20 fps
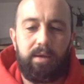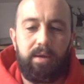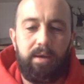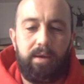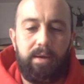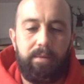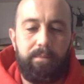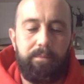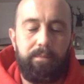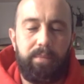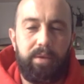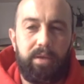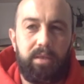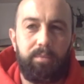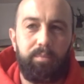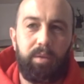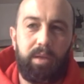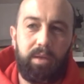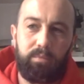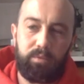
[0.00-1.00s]
And the
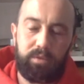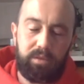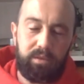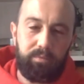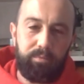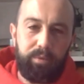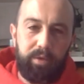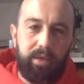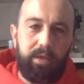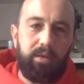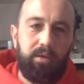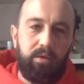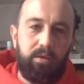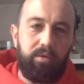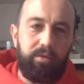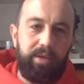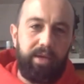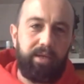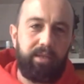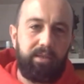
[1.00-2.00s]
plan was to bring
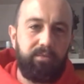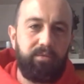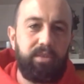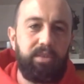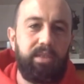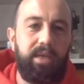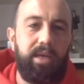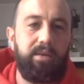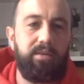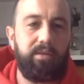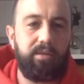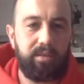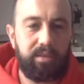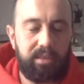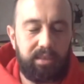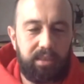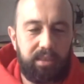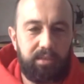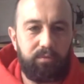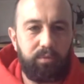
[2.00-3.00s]
all the activists together and
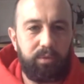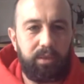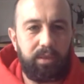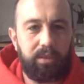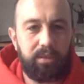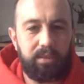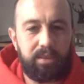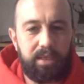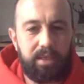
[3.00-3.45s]
see if we could